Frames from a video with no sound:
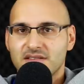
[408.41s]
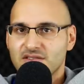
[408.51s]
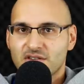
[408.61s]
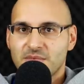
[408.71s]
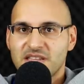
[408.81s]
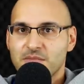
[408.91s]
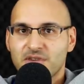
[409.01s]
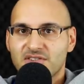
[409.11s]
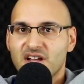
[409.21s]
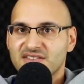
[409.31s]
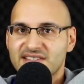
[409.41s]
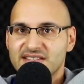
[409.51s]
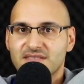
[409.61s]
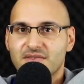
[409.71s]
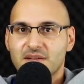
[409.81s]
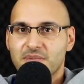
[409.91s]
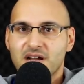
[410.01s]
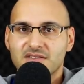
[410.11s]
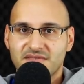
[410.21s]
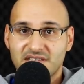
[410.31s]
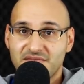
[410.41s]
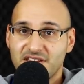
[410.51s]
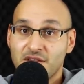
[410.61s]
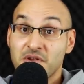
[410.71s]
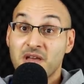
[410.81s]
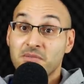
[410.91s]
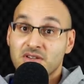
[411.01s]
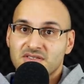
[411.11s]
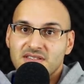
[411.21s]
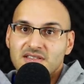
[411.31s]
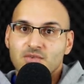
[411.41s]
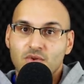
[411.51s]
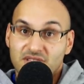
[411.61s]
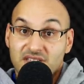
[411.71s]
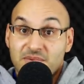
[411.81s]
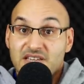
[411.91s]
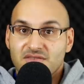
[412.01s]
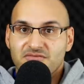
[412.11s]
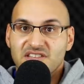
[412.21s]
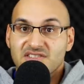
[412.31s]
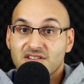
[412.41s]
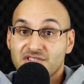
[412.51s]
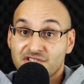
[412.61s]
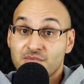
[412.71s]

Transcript: This is going to be the most unsatisfying part of this video because this is what this piece of research is